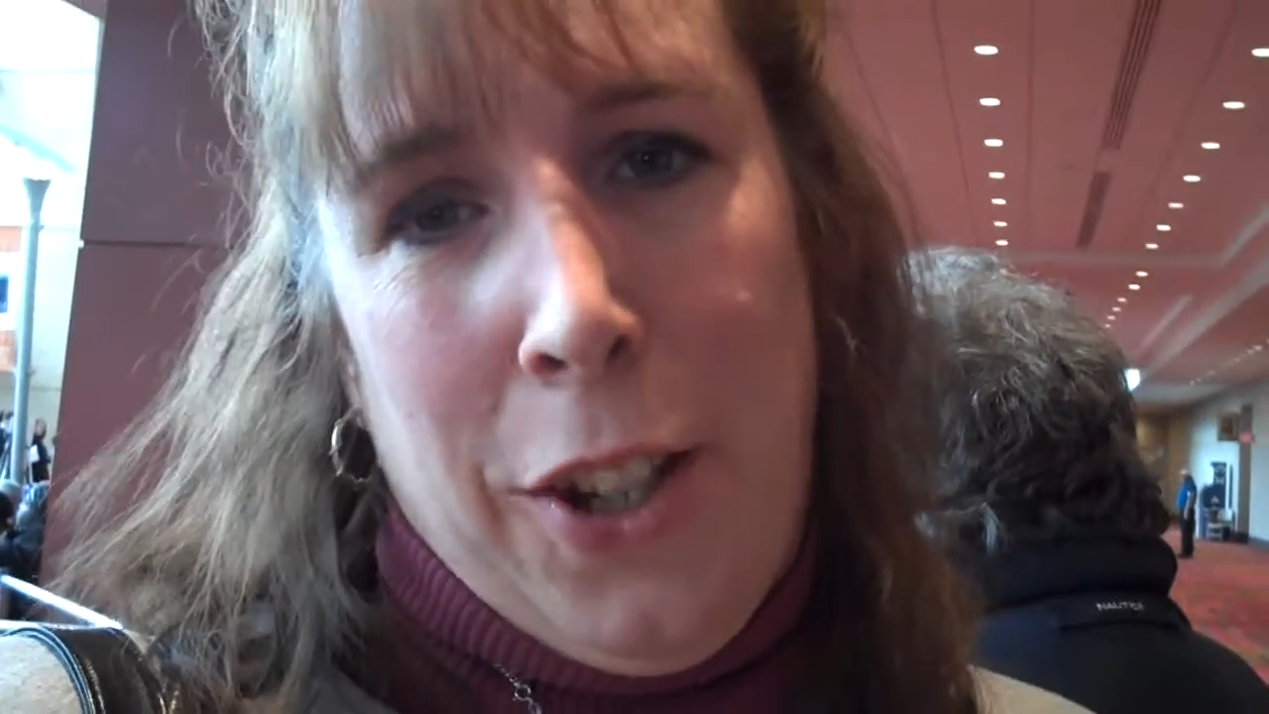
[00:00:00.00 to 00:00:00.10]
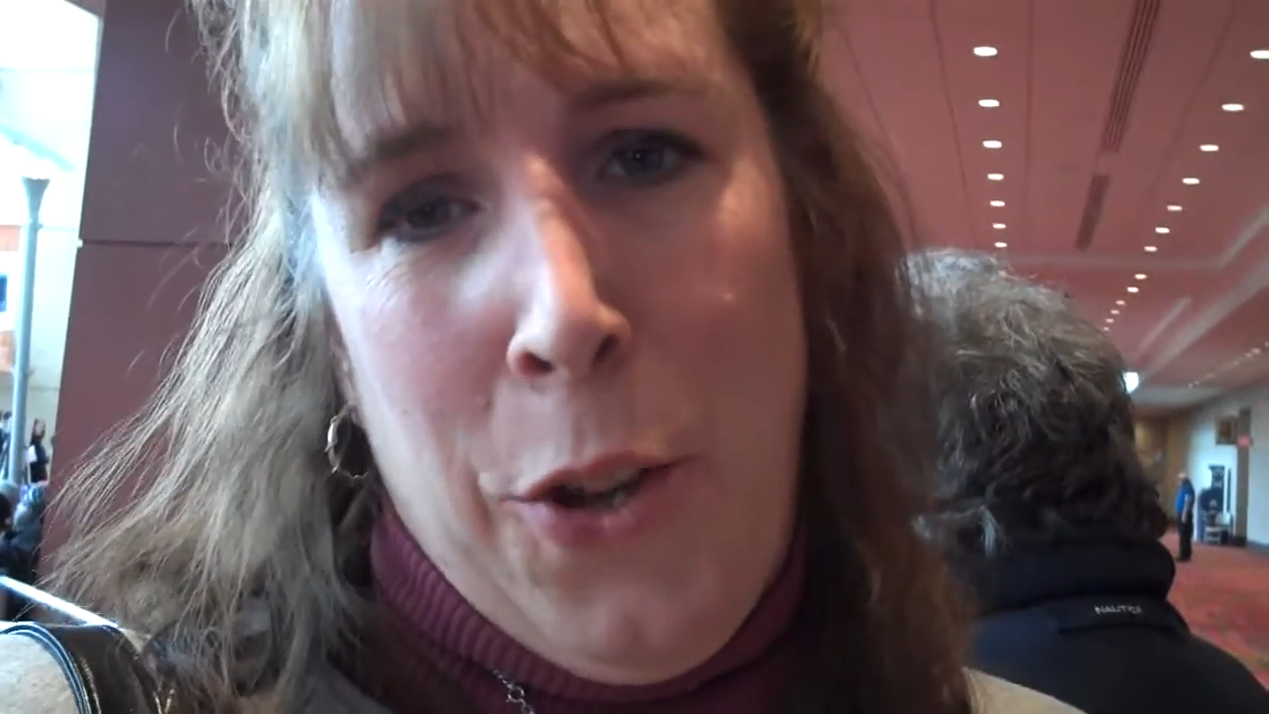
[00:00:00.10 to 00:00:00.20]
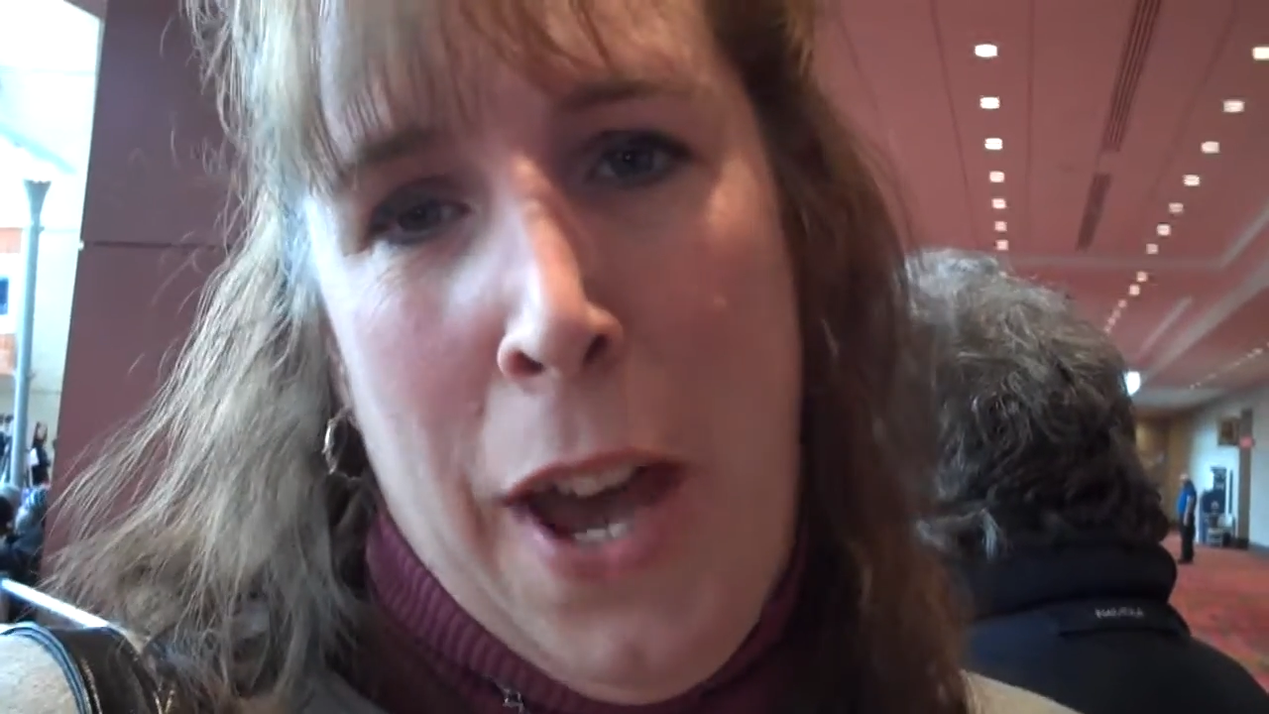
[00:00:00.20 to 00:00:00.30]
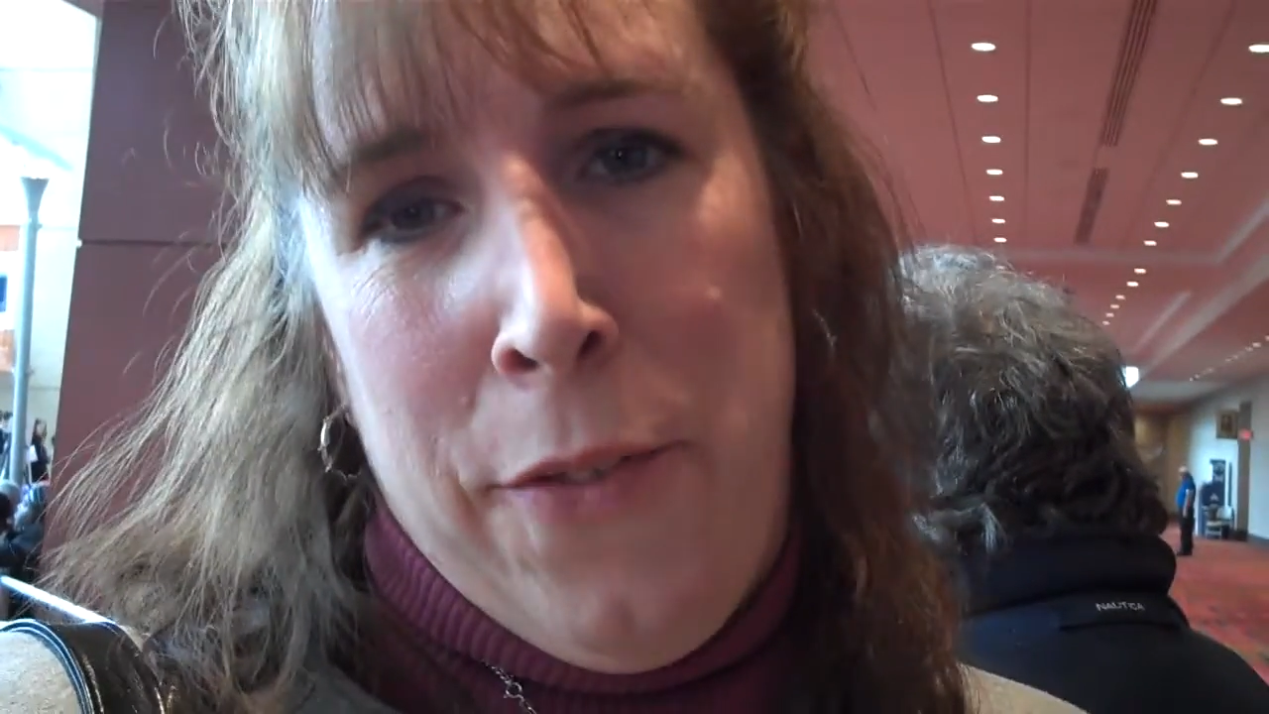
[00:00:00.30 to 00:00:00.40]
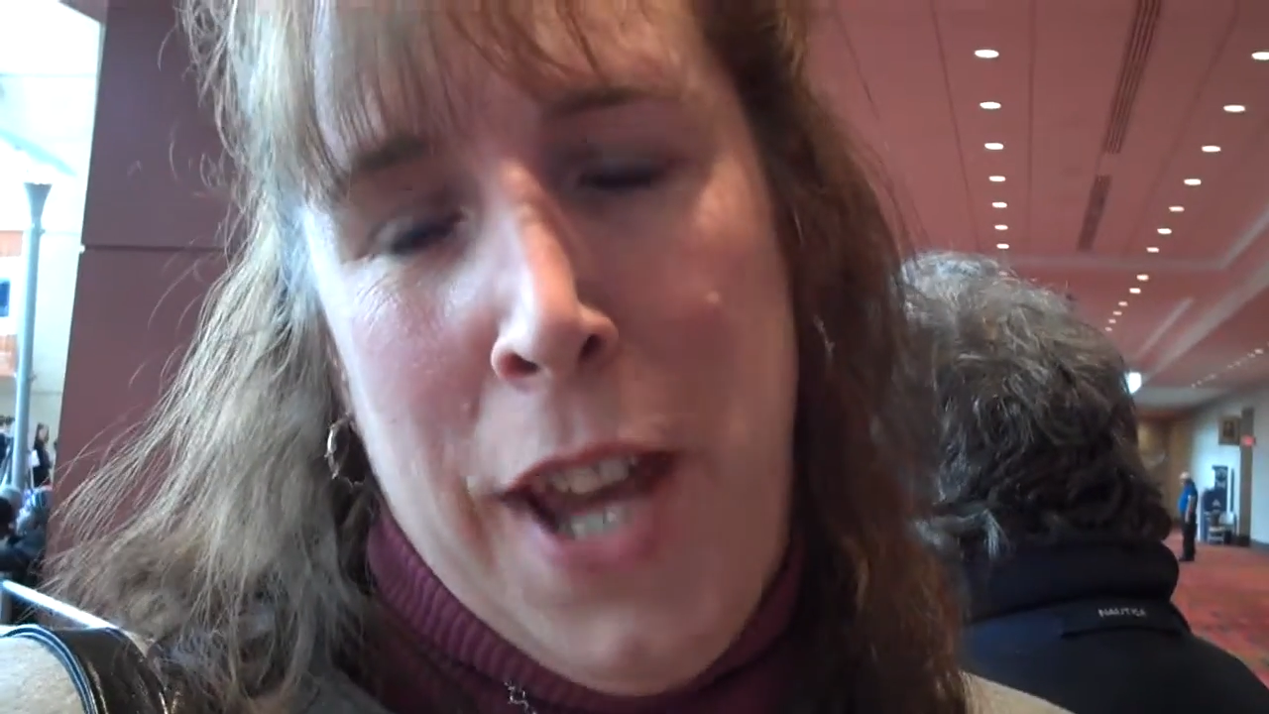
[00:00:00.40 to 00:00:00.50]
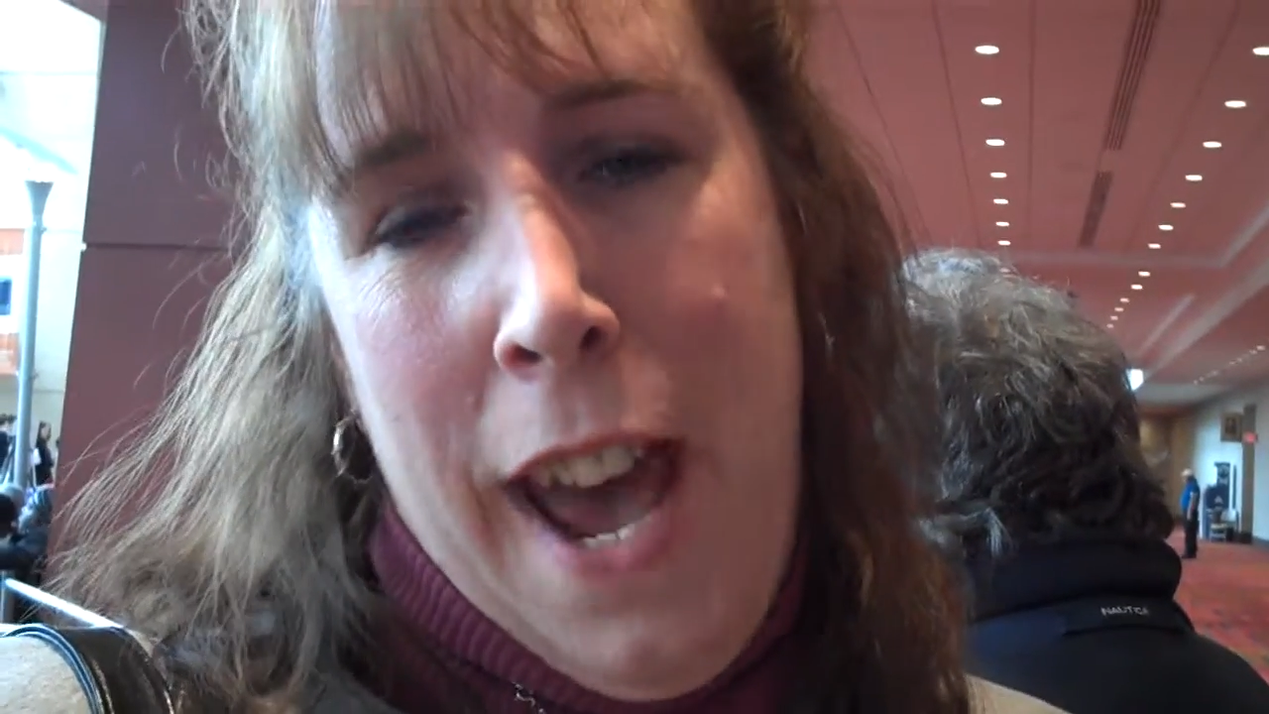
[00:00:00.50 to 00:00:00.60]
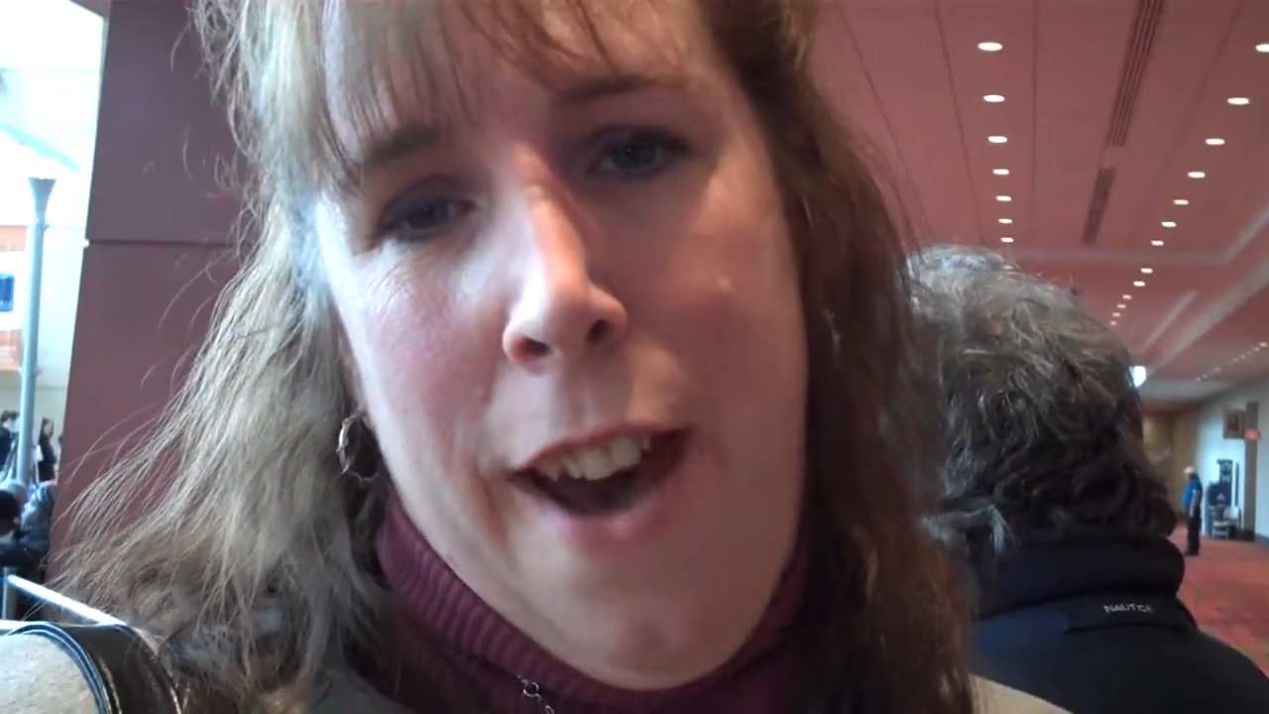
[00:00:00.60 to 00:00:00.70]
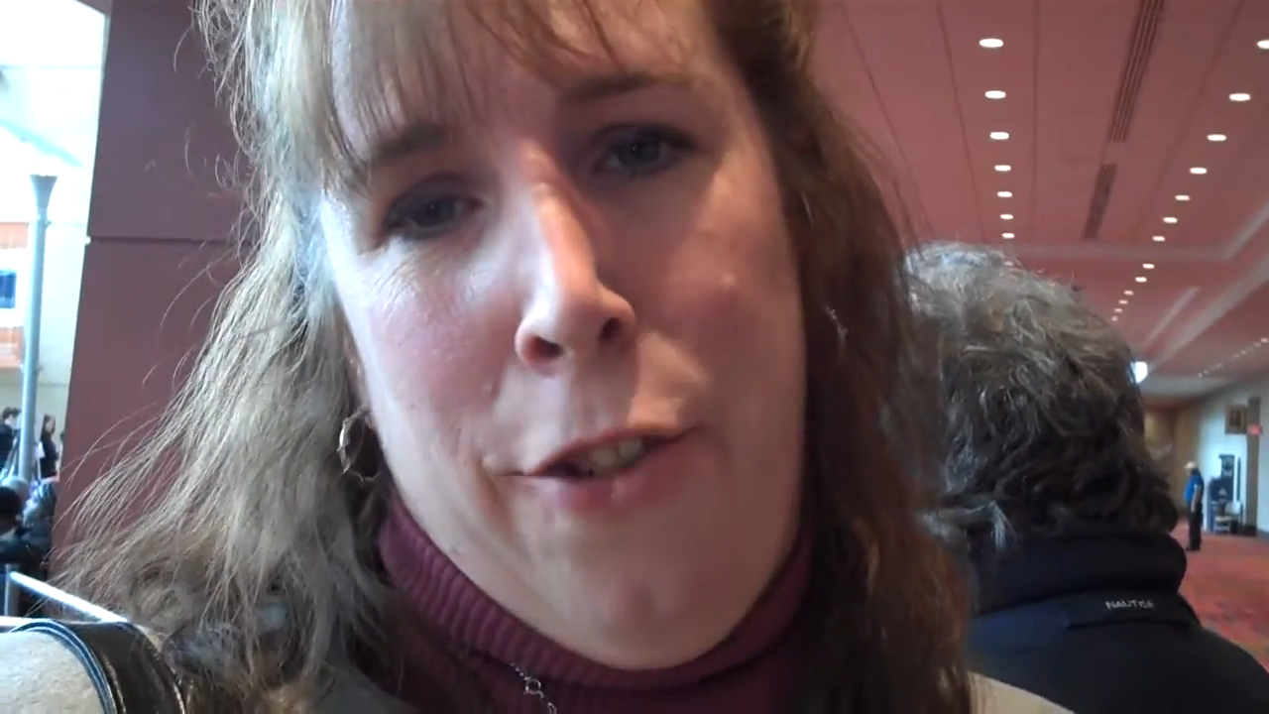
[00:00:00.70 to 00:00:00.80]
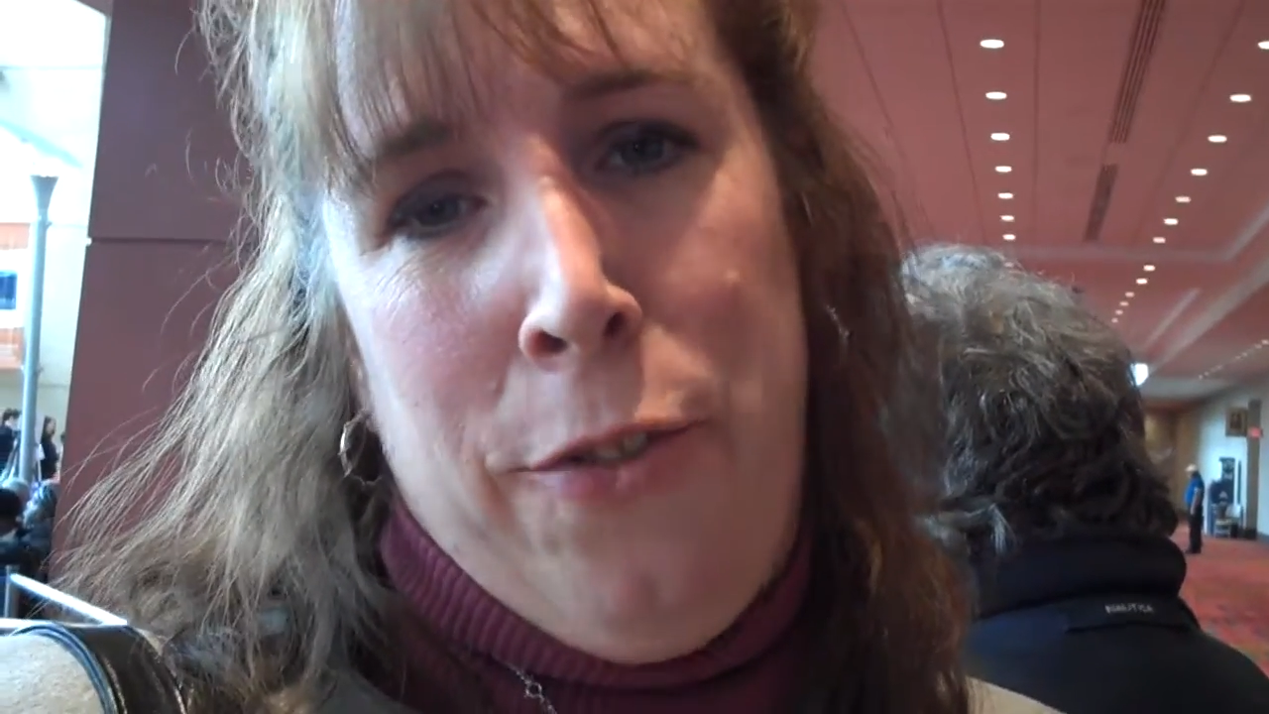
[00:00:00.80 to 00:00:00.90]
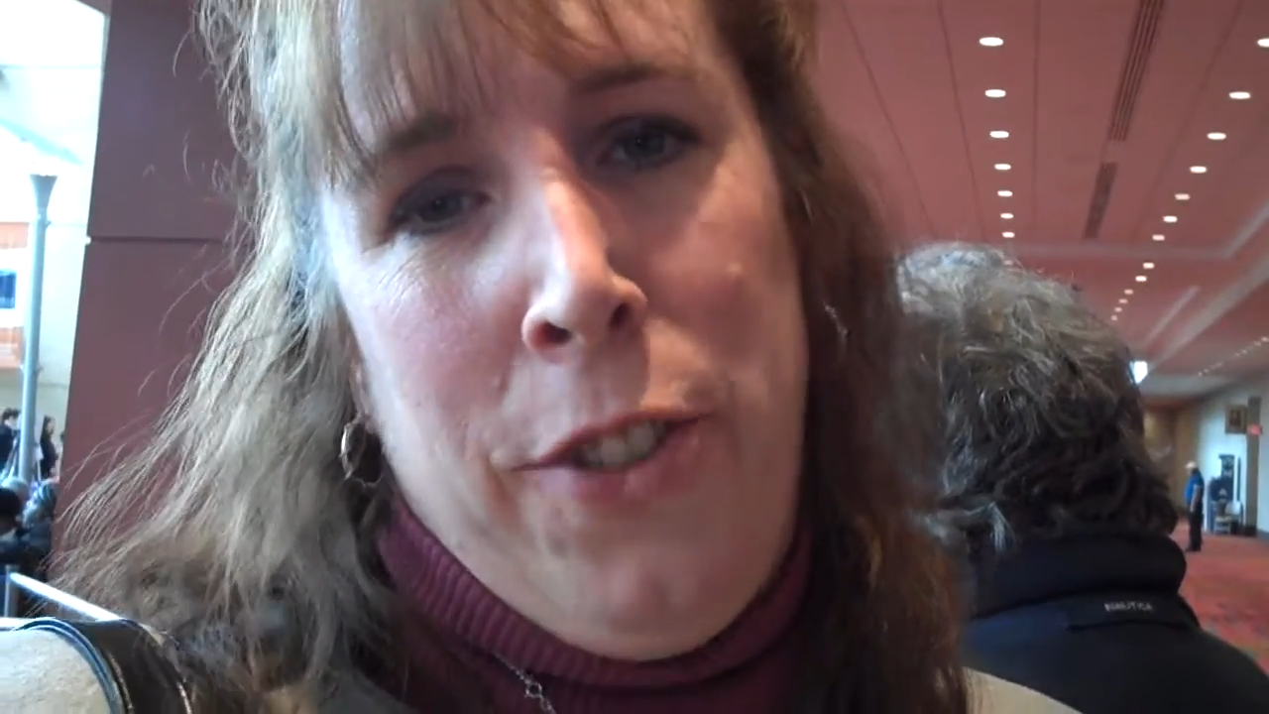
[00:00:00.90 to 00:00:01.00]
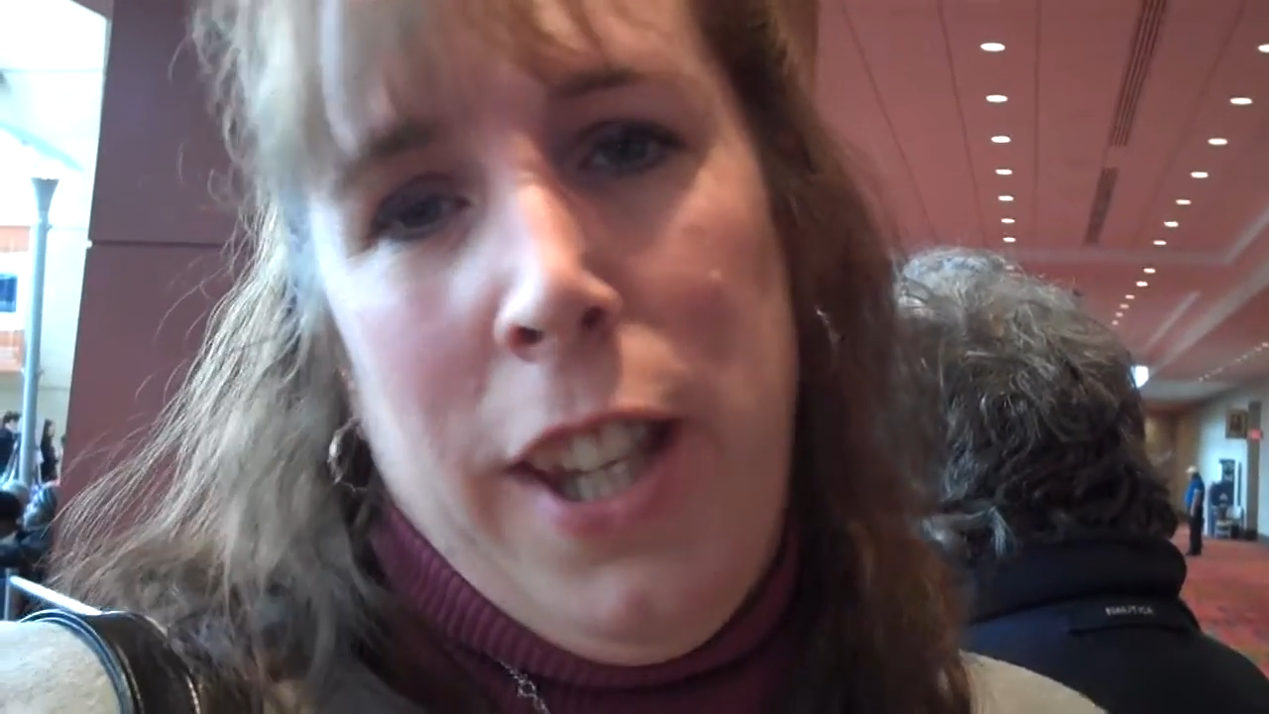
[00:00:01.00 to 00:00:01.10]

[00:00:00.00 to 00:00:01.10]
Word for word: You have to have